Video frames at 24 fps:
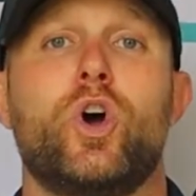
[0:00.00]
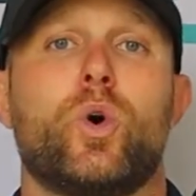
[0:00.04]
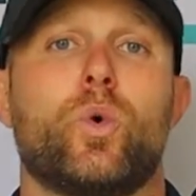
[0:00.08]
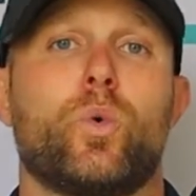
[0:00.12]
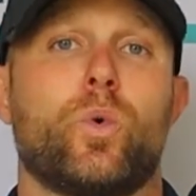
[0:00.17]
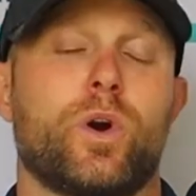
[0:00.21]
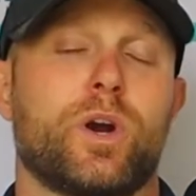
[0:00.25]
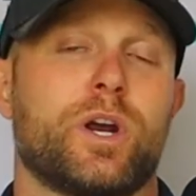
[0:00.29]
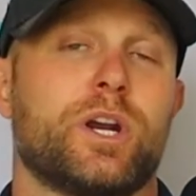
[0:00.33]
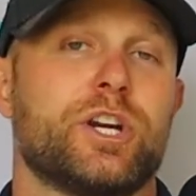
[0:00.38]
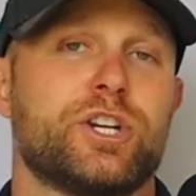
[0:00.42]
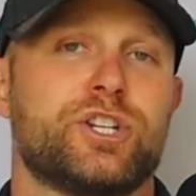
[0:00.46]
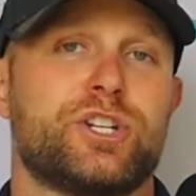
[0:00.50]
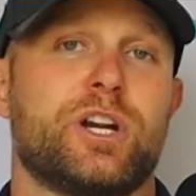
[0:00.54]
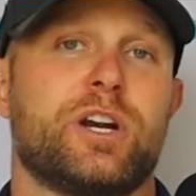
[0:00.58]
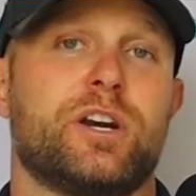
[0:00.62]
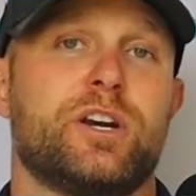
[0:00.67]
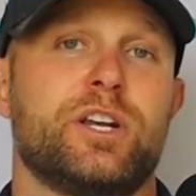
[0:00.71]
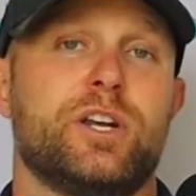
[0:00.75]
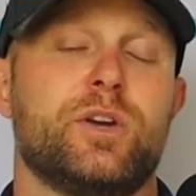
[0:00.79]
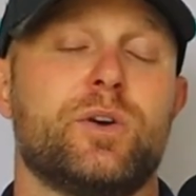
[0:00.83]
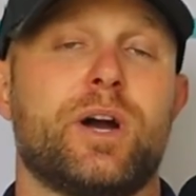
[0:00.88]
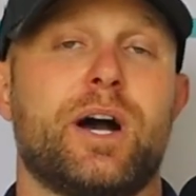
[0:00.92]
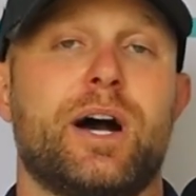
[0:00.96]
we're going to share
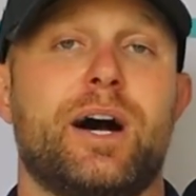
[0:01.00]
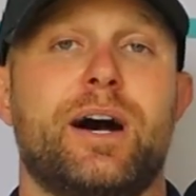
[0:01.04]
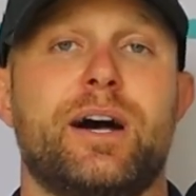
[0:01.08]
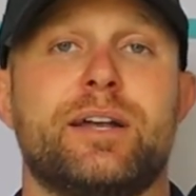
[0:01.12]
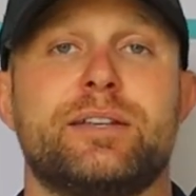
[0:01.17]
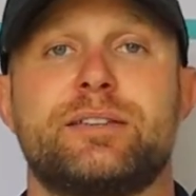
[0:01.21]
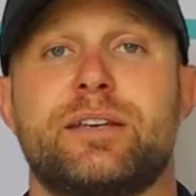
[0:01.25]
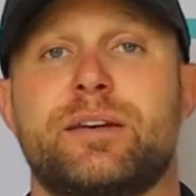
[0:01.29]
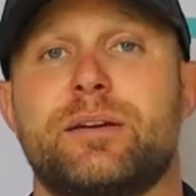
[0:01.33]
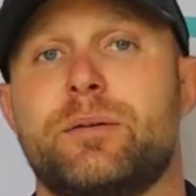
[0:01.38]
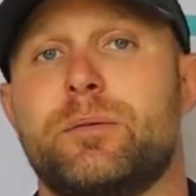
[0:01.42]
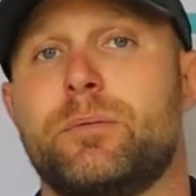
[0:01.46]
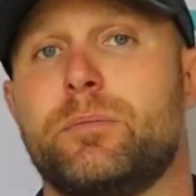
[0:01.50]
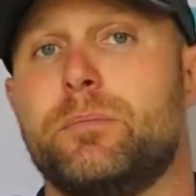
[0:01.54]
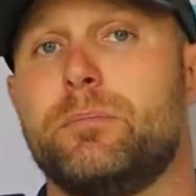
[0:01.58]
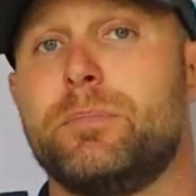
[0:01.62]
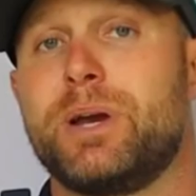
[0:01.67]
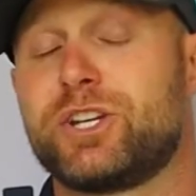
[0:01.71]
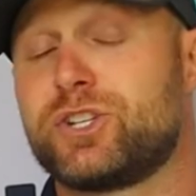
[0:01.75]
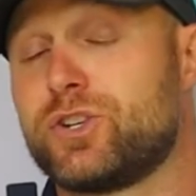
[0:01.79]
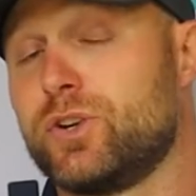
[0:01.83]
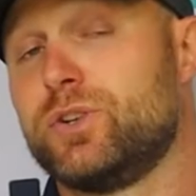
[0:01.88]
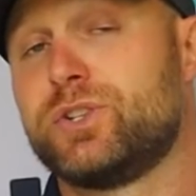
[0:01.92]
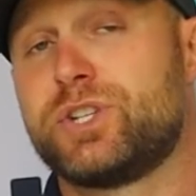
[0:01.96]
to you guys.
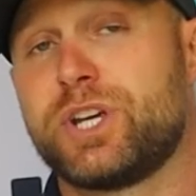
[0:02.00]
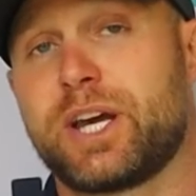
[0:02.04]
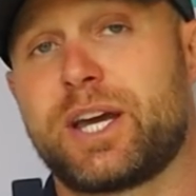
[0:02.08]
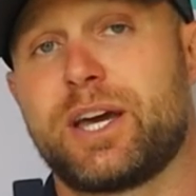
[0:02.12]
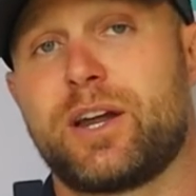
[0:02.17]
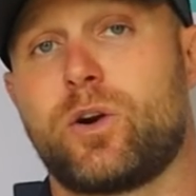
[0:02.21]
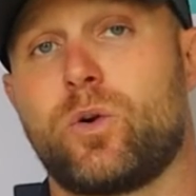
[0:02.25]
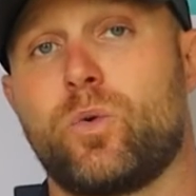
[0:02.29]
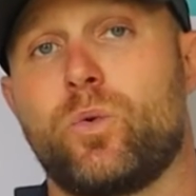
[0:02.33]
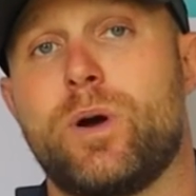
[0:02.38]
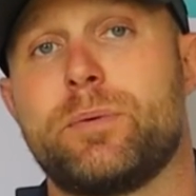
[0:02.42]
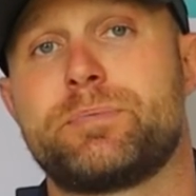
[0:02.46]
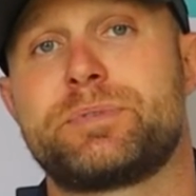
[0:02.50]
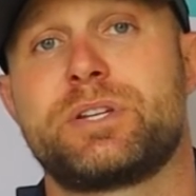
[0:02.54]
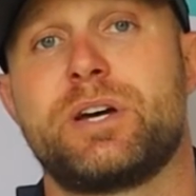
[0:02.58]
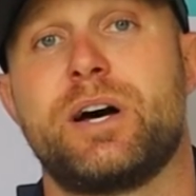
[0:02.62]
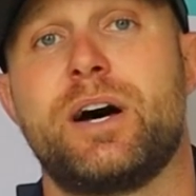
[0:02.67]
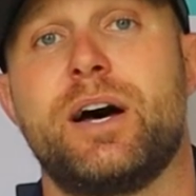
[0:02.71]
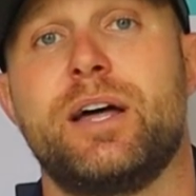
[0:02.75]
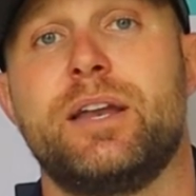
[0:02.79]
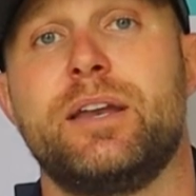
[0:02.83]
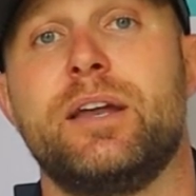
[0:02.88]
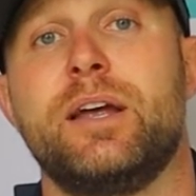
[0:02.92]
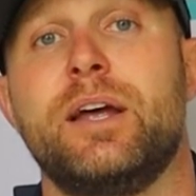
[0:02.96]
Make sure you check out our
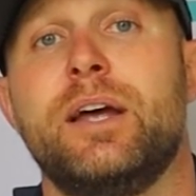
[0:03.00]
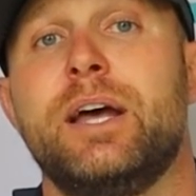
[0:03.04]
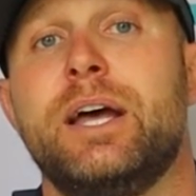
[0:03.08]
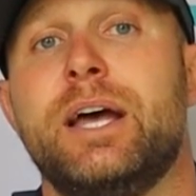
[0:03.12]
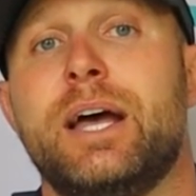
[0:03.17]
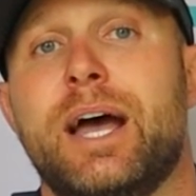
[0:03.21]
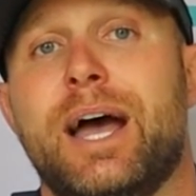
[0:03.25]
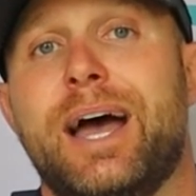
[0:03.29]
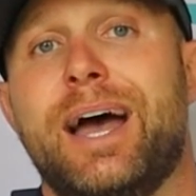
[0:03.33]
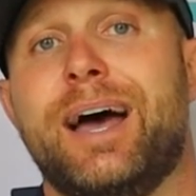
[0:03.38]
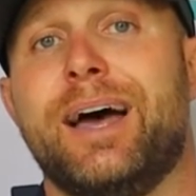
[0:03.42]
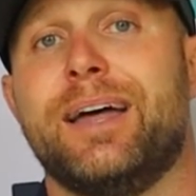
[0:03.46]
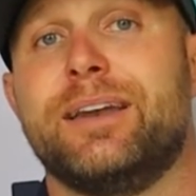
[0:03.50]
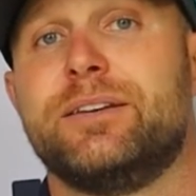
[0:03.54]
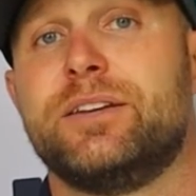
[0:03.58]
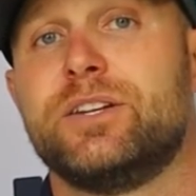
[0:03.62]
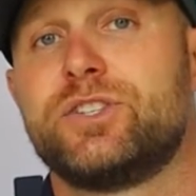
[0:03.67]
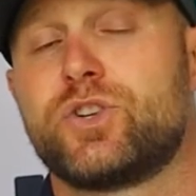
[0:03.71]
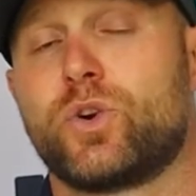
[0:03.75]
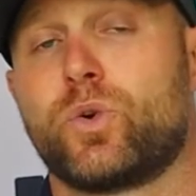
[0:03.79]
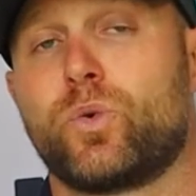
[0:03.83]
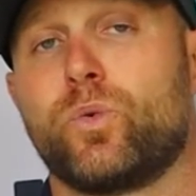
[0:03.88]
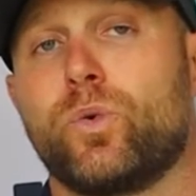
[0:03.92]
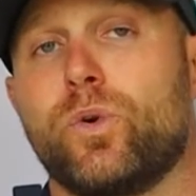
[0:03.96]
website at
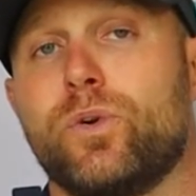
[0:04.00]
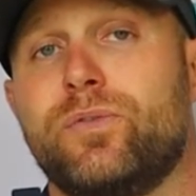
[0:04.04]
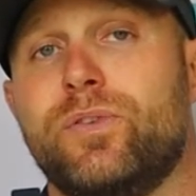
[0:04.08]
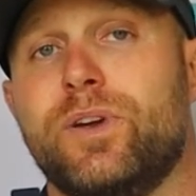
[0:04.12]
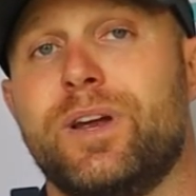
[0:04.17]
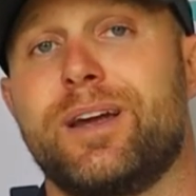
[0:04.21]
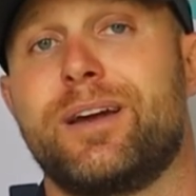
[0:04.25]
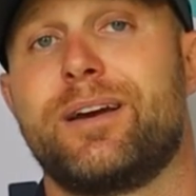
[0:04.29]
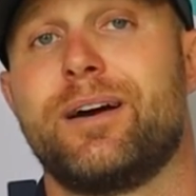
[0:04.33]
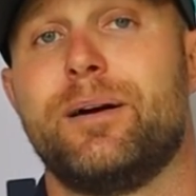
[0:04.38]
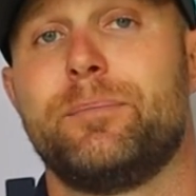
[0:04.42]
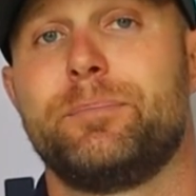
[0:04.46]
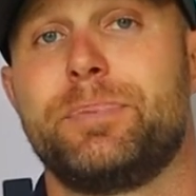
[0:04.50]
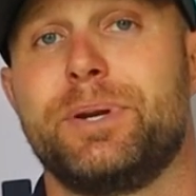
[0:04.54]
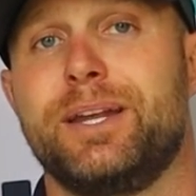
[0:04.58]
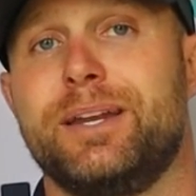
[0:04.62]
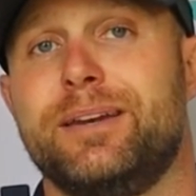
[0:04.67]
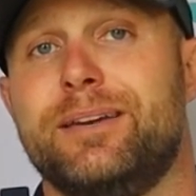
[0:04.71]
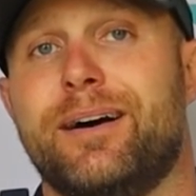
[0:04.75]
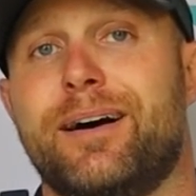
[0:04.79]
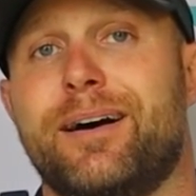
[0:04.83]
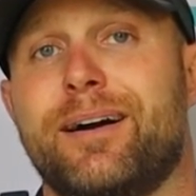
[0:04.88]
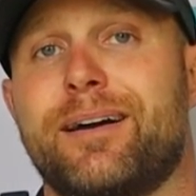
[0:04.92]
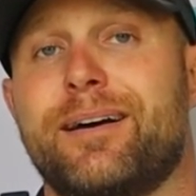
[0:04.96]

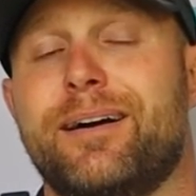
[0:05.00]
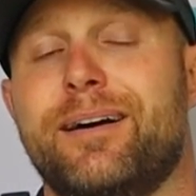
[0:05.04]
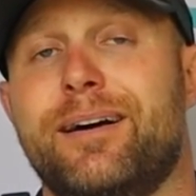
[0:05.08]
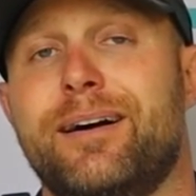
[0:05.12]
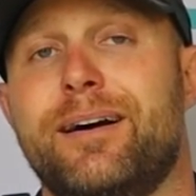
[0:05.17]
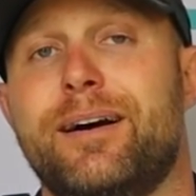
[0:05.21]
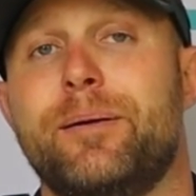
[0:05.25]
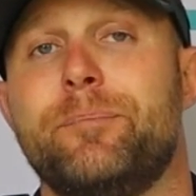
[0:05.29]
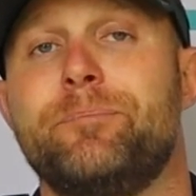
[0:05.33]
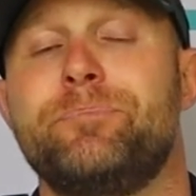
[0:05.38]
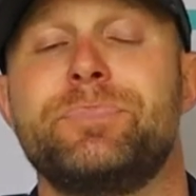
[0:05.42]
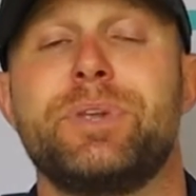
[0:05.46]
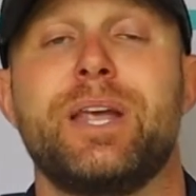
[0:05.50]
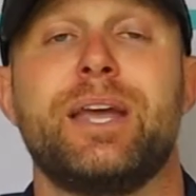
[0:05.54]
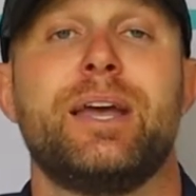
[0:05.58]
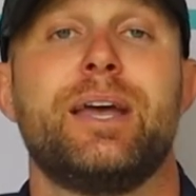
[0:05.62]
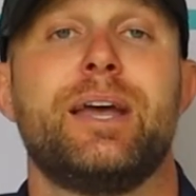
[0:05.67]
digitalroofingcompany.com.